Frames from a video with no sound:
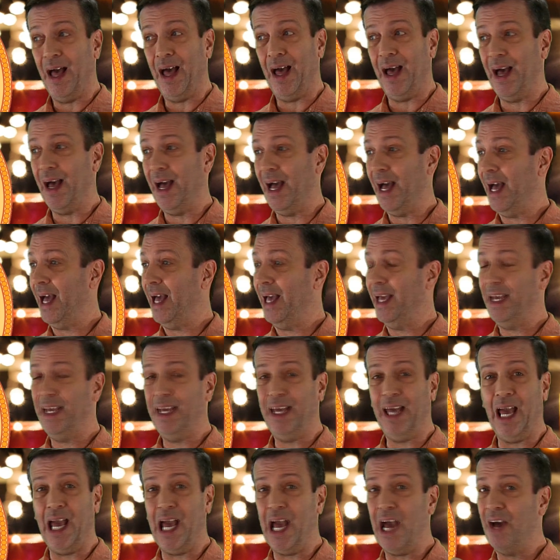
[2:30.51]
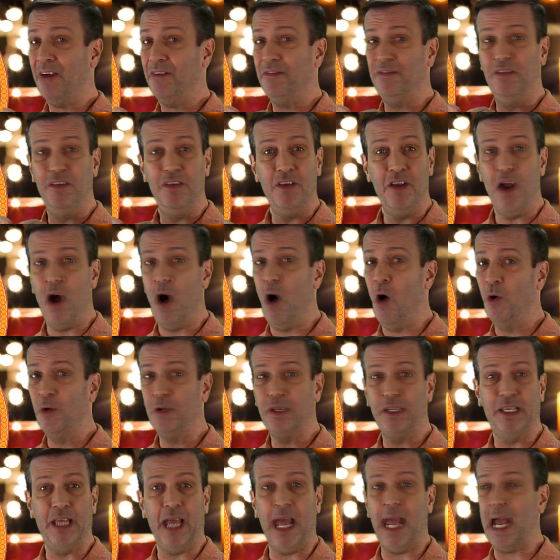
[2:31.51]
I have no
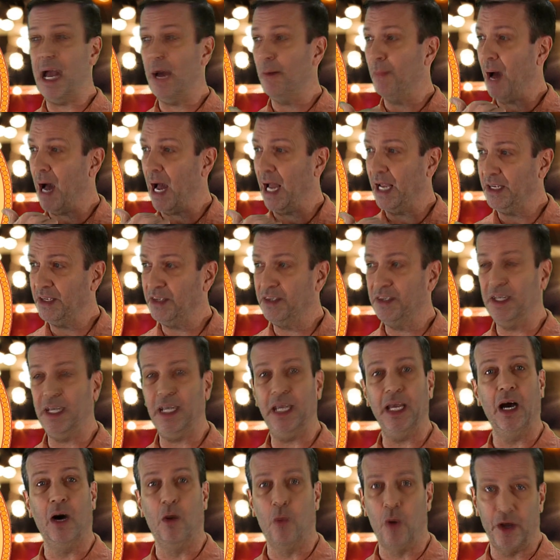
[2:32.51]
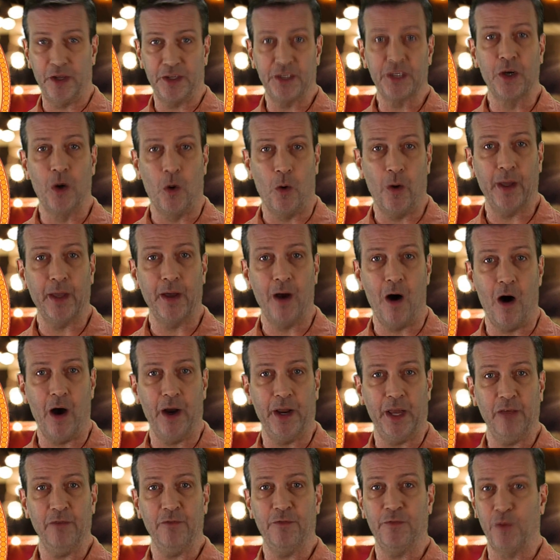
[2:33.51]
damn idea what's going
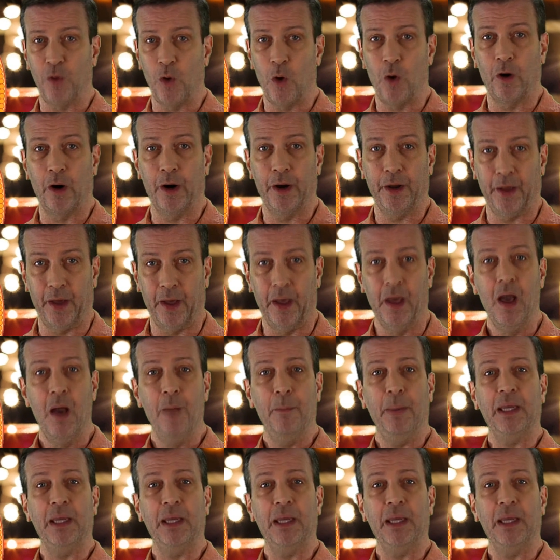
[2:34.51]
on in Florida